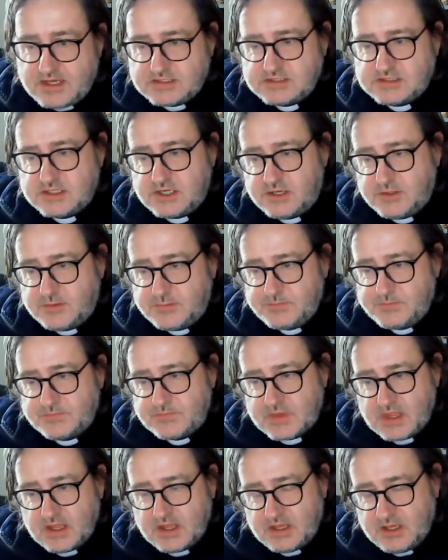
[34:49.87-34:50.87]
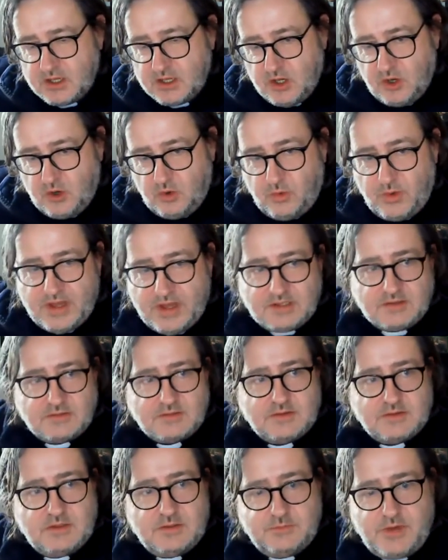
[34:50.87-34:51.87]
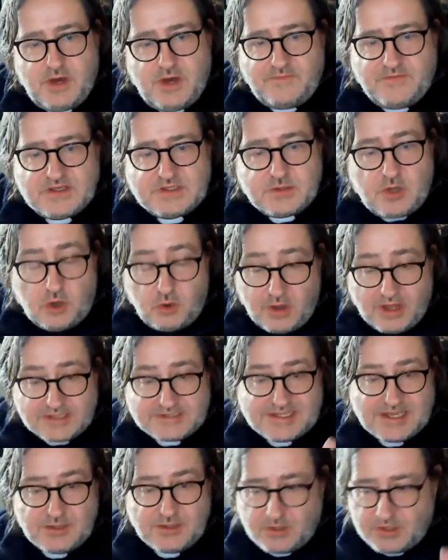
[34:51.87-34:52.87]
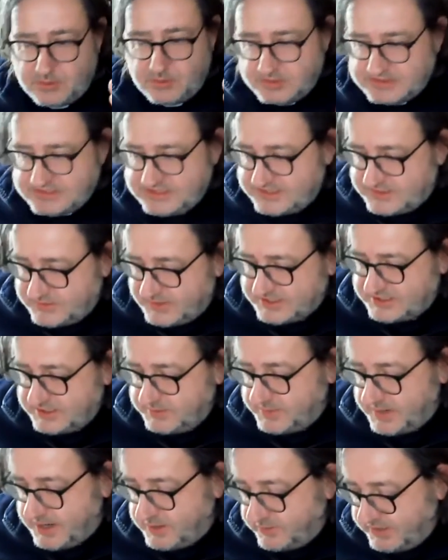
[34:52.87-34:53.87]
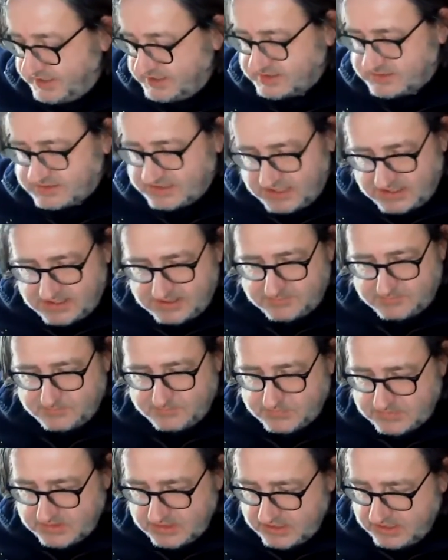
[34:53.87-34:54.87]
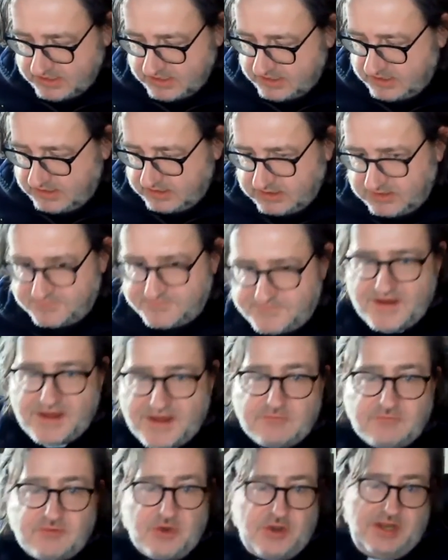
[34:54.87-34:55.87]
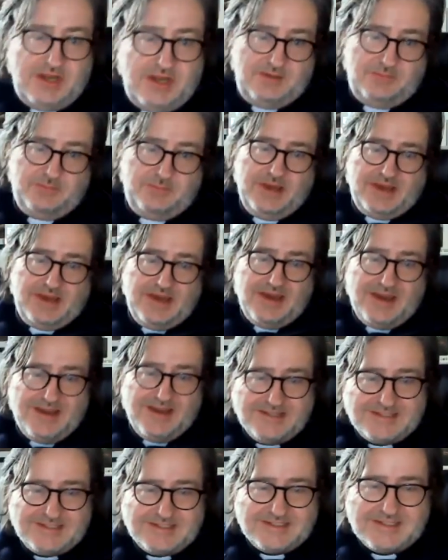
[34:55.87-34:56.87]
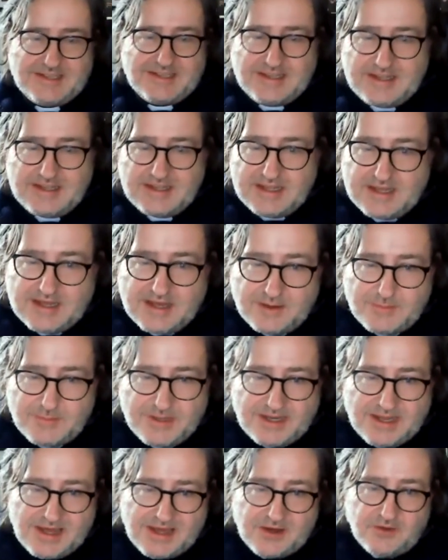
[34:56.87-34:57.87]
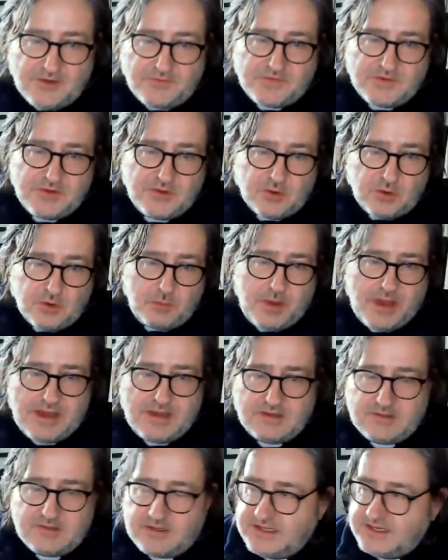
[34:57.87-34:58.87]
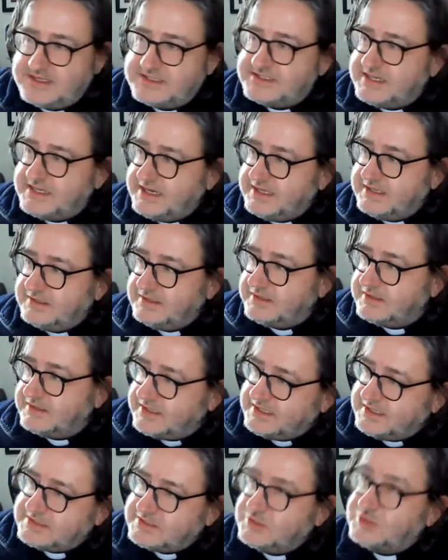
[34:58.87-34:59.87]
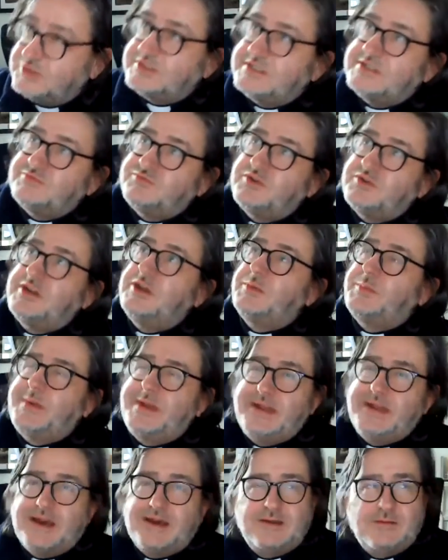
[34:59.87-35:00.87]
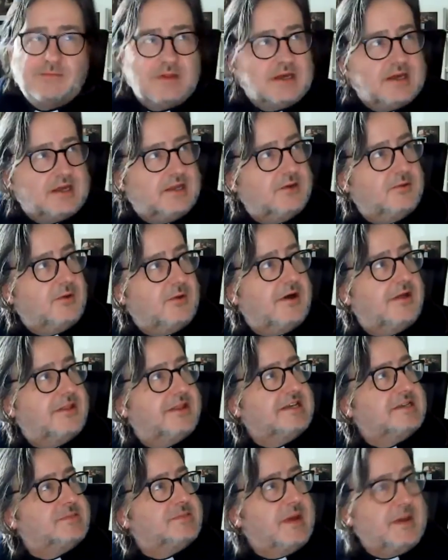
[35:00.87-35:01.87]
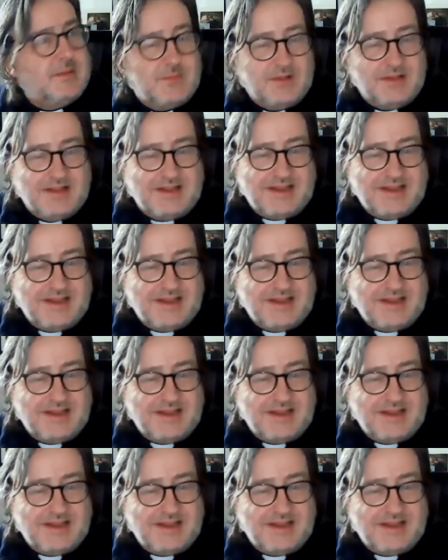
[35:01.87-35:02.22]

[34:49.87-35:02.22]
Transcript: So, well, Boff, I'll tell you what I wanted to ask you about is you fell running? Because I mean, I often go up Pendle and I see these nutters running up and down. I'm thinking, who are these people?